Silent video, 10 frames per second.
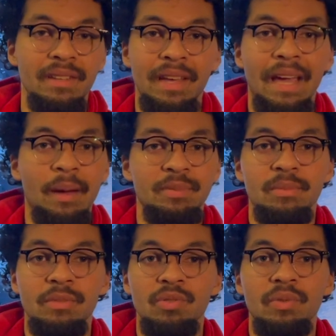the gaps
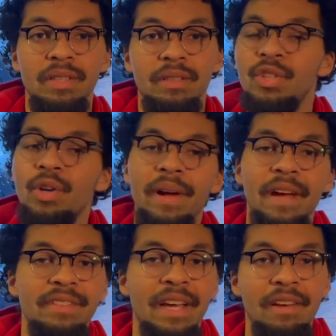in between. You don't
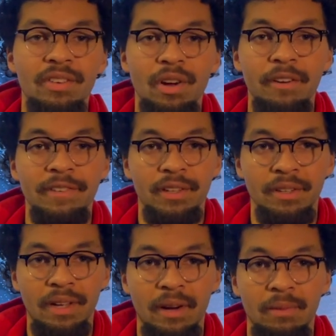have to have it all
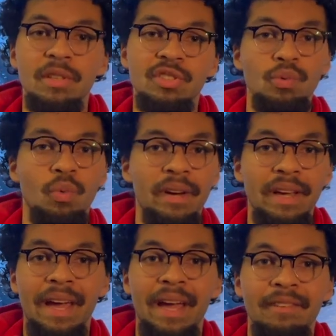figured out, but you want to
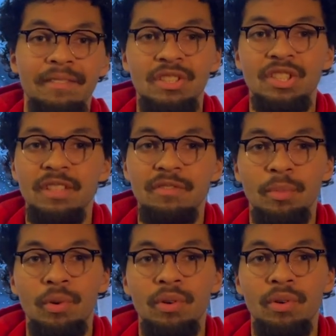have
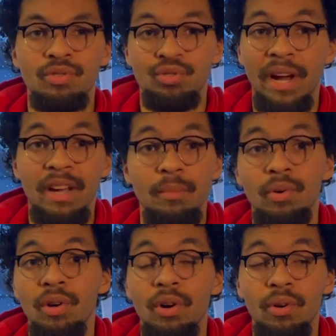achievable,
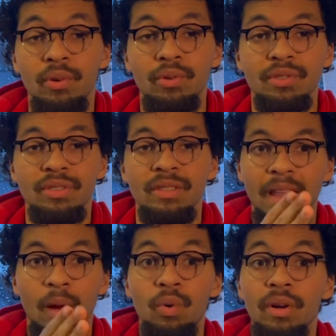trackable goals
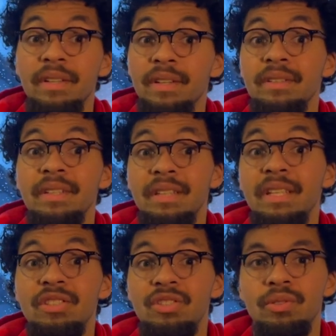that will clearly
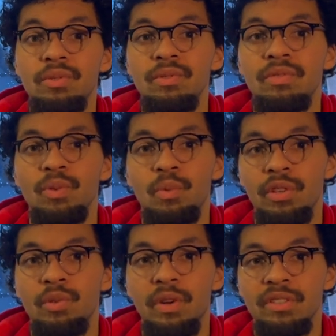lead you to where
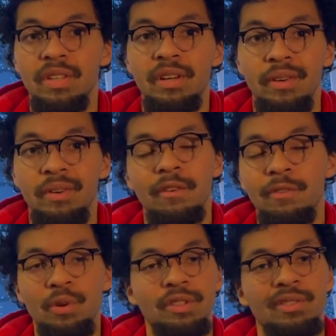you want to go. Of
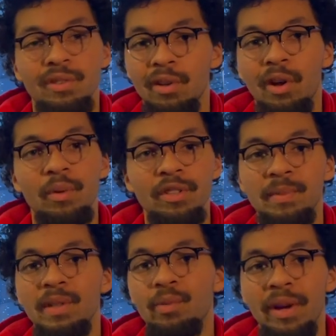course, there will always
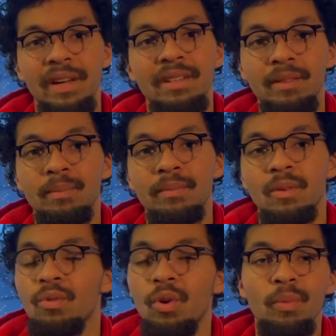be random
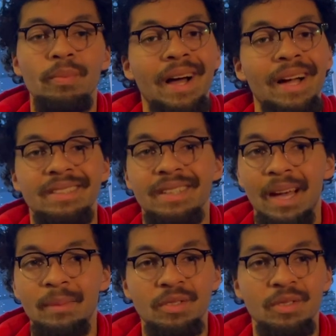roadblocks and
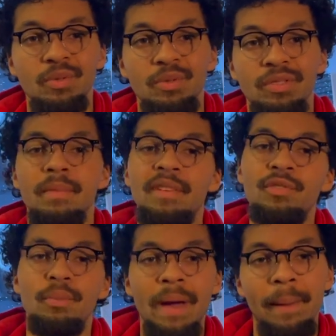obstacles, but if
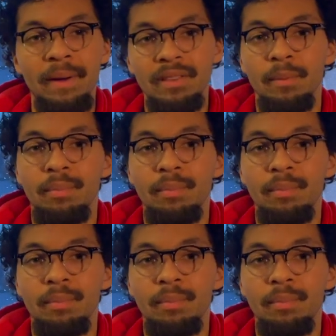you map out the